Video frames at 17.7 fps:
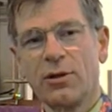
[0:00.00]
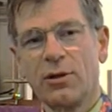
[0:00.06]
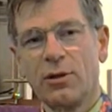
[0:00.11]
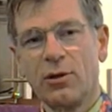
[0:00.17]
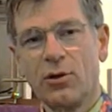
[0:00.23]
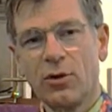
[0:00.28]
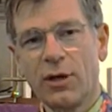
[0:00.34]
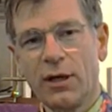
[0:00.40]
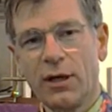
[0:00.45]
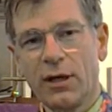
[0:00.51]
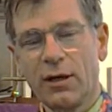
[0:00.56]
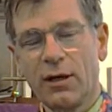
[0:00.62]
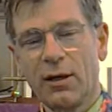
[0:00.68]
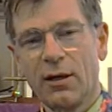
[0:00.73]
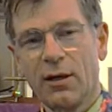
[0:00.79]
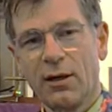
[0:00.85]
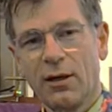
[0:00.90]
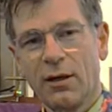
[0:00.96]
looking
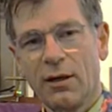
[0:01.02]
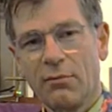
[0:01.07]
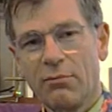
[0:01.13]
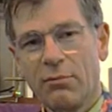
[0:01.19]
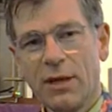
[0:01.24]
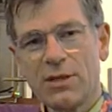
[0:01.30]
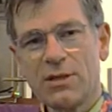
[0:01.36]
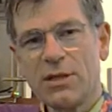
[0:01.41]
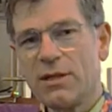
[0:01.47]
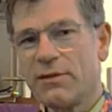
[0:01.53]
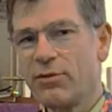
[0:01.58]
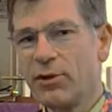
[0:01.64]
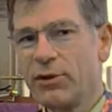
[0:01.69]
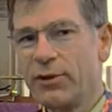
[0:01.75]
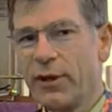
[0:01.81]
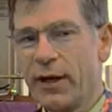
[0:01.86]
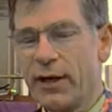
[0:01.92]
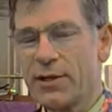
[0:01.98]
medieval
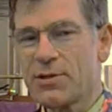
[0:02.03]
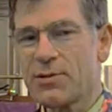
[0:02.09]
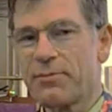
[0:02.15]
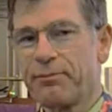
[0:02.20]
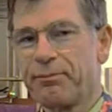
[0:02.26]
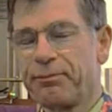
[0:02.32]
knight.